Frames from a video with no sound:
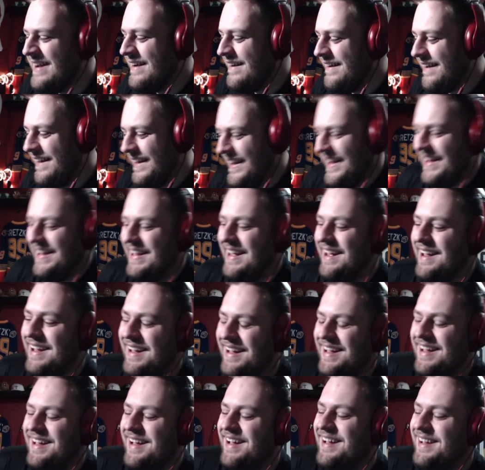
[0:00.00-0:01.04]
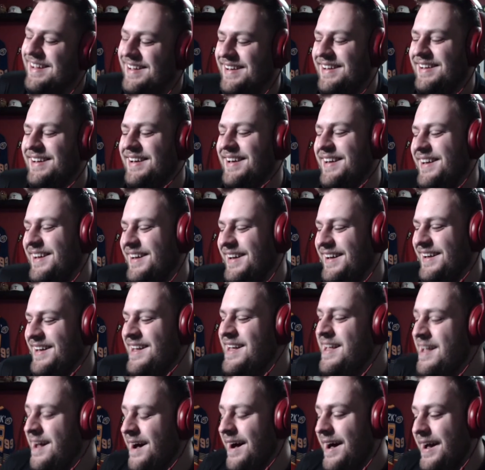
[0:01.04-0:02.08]
I
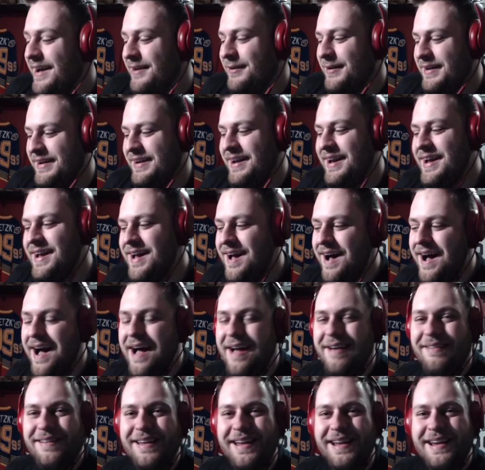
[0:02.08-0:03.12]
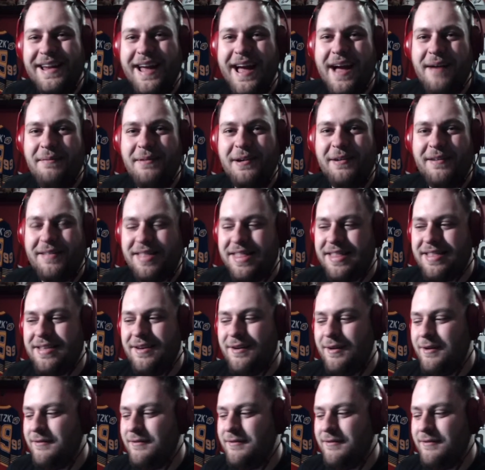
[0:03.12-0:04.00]
would need an ambulance too